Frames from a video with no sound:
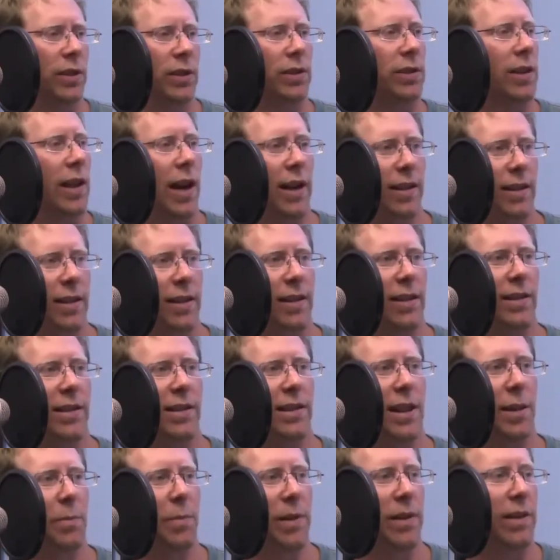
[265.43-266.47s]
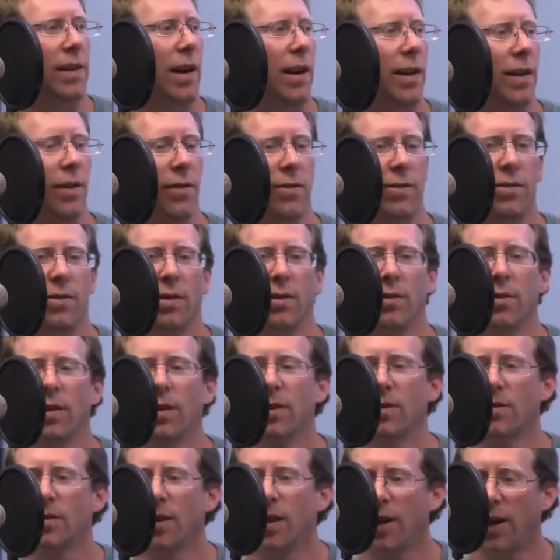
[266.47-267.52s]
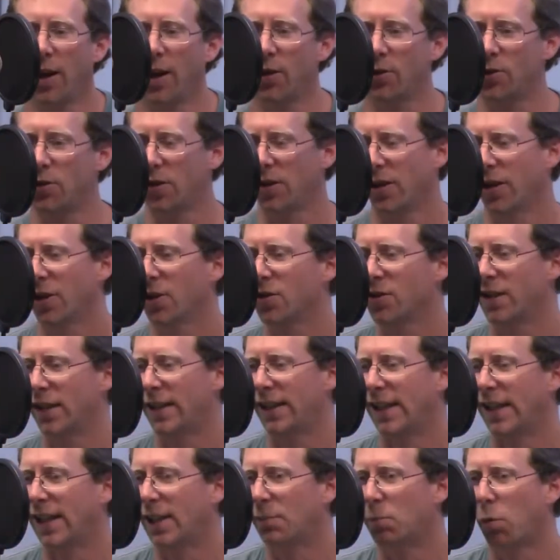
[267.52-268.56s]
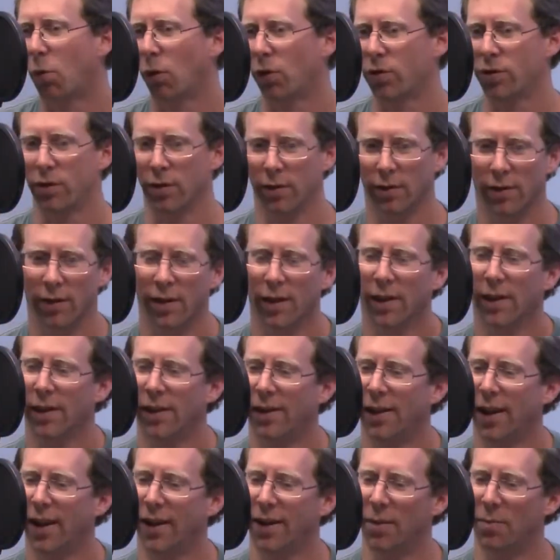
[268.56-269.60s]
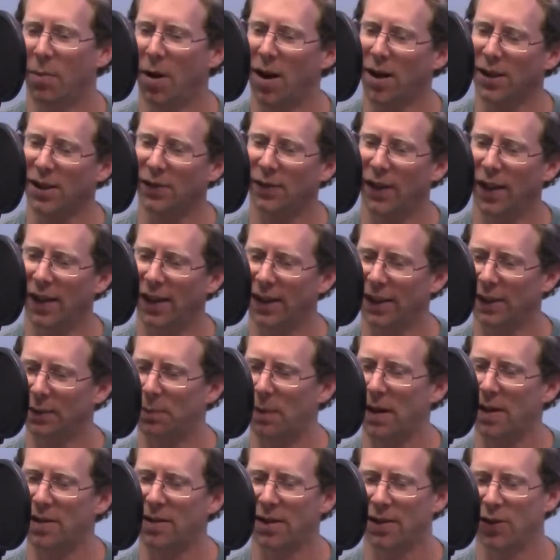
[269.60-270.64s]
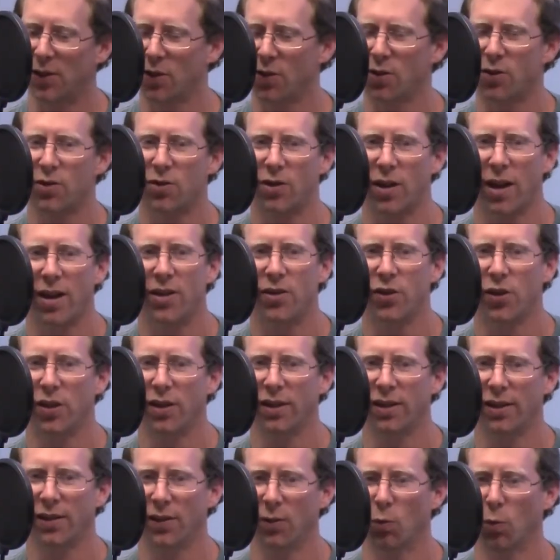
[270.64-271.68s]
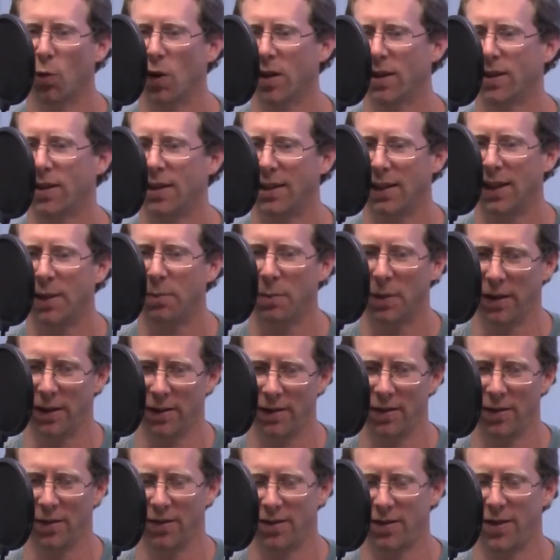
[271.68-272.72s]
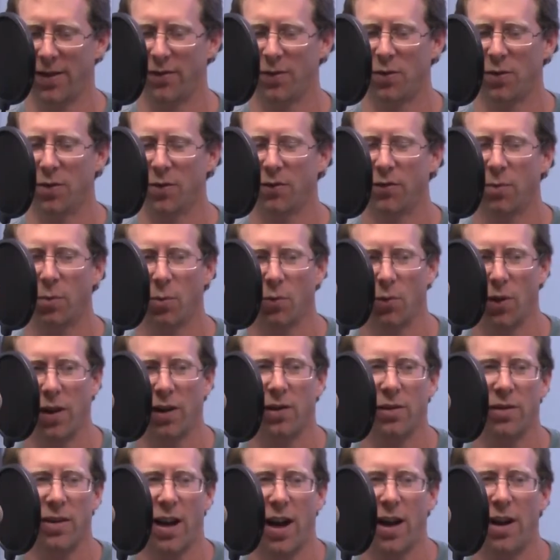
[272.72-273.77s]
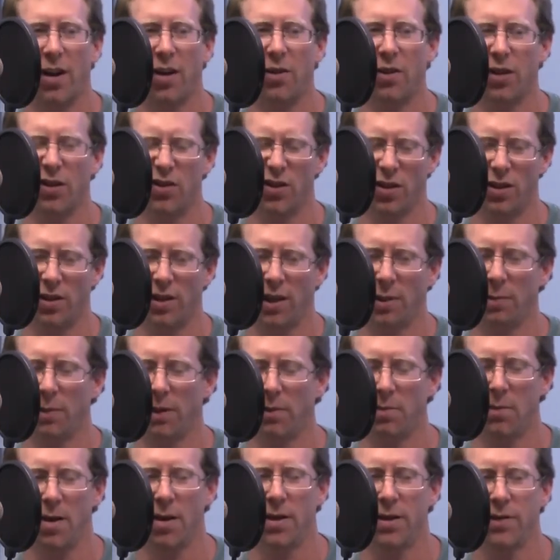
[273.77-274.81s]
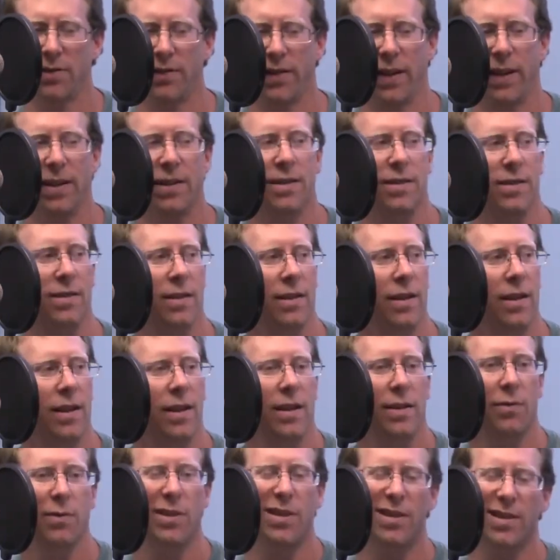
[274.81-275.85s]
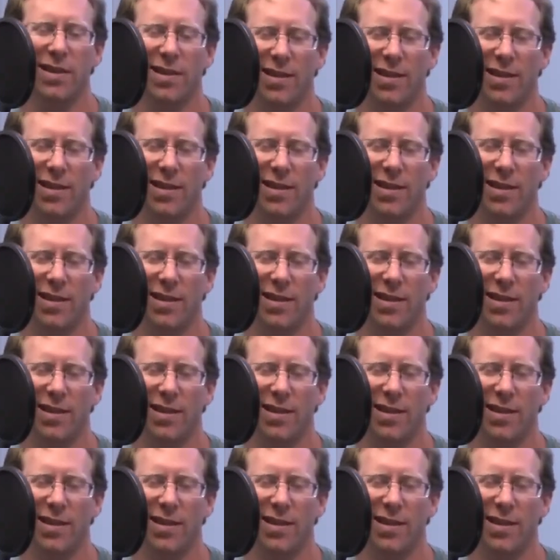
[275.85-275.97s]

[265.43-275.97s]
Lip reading: are just acting as clipping diodes. So here's the geek portion. Yeah, the Mosfet is basically just changing what's clipping. So instead of going from a regular diode, it's just clipping Mosfets, which